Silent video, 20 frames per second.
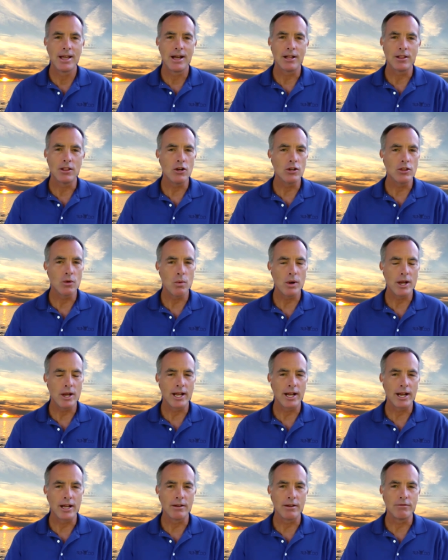Along the way,
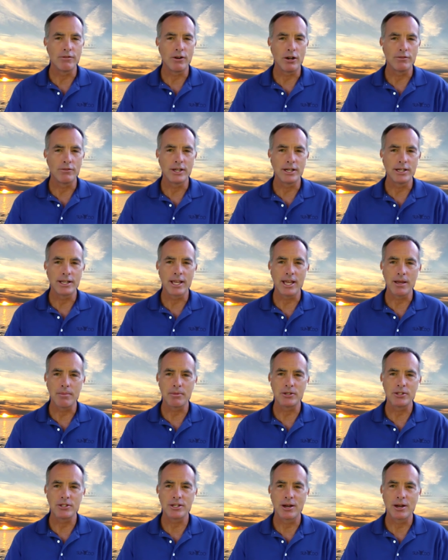I got involved on
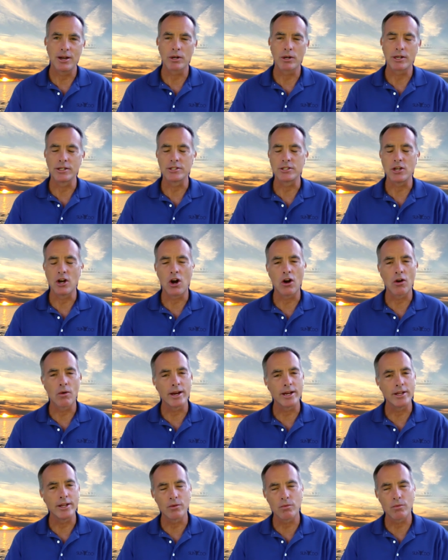campus. I worked as an
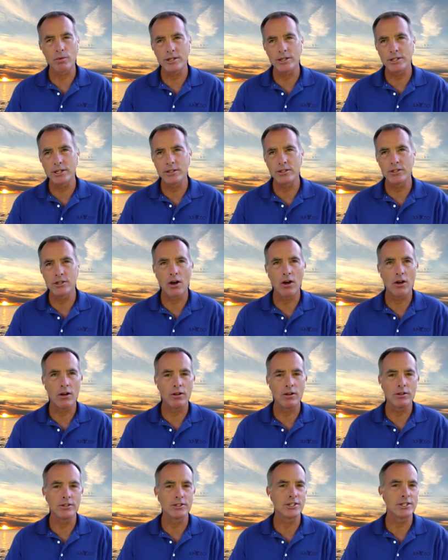RA in the residence
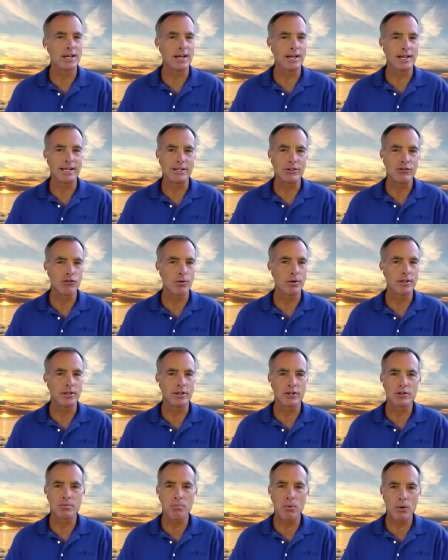halls. I joined
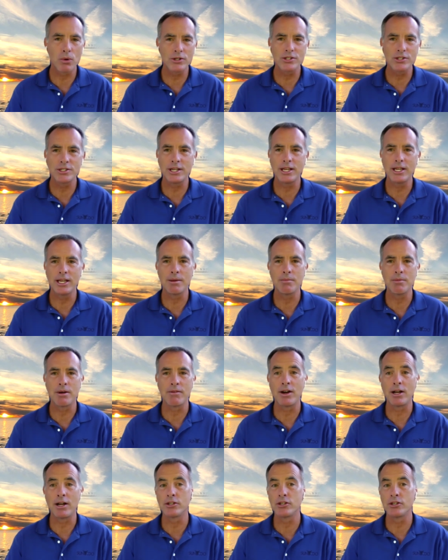the sports team. I
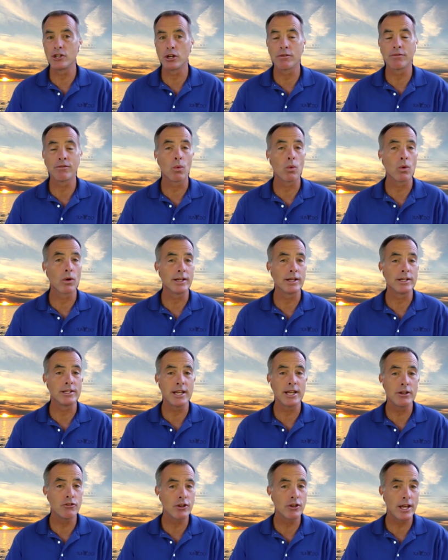volunteered for
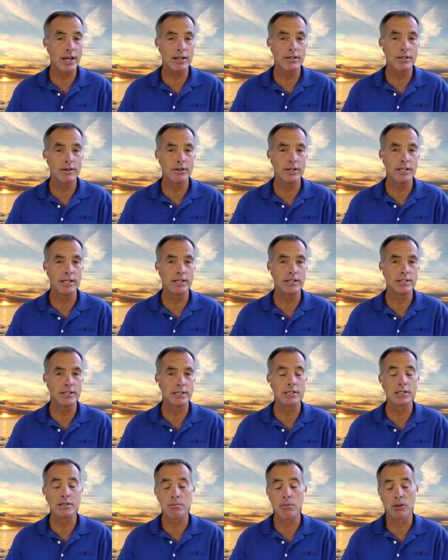orientation activities
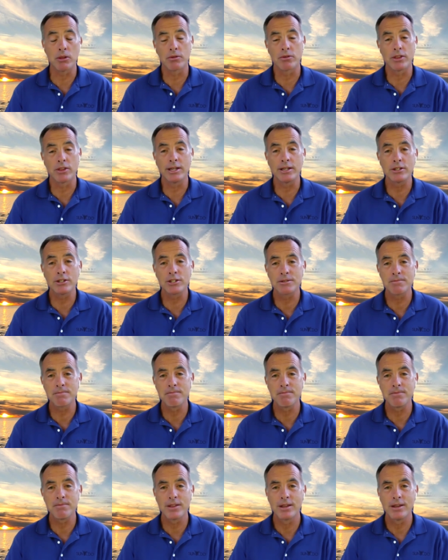and some other things.
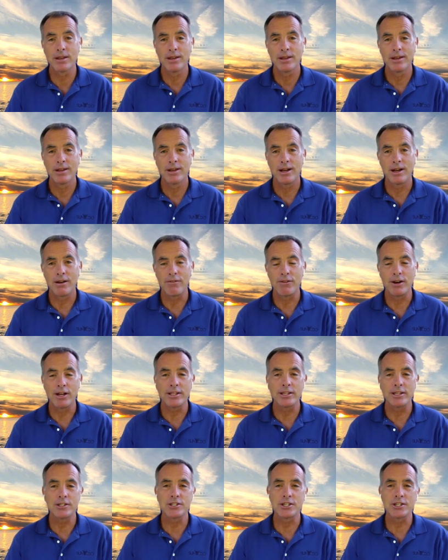I
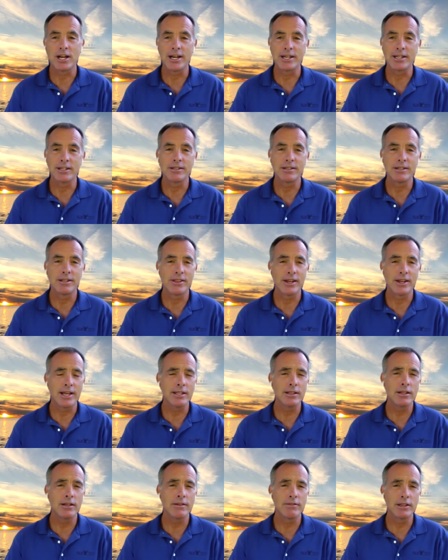finally decided that
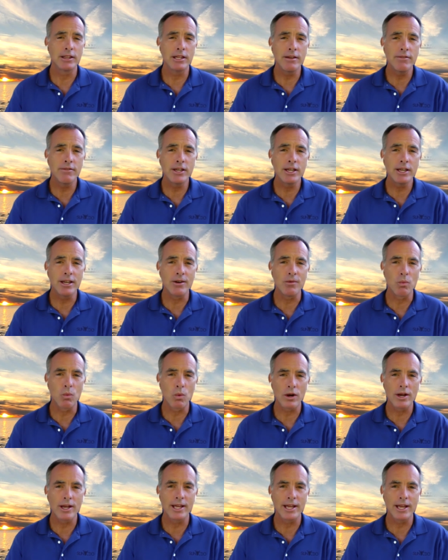I loved living and
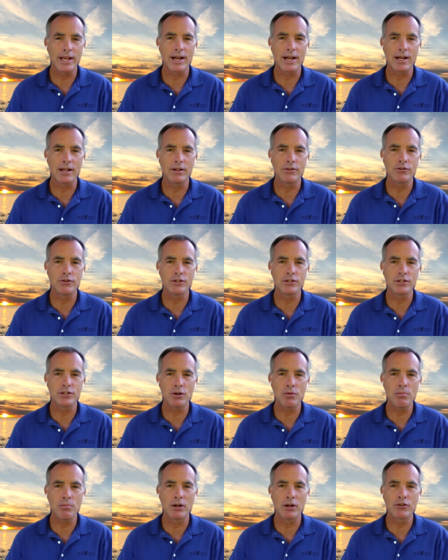working at colleges
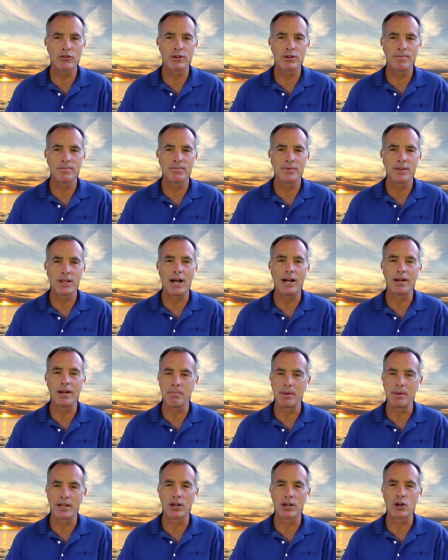so much I'd
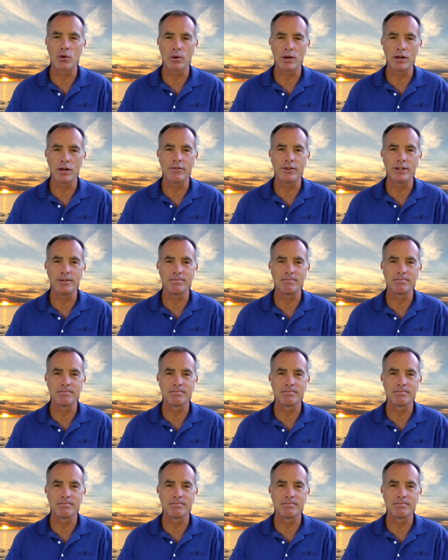make a career of it.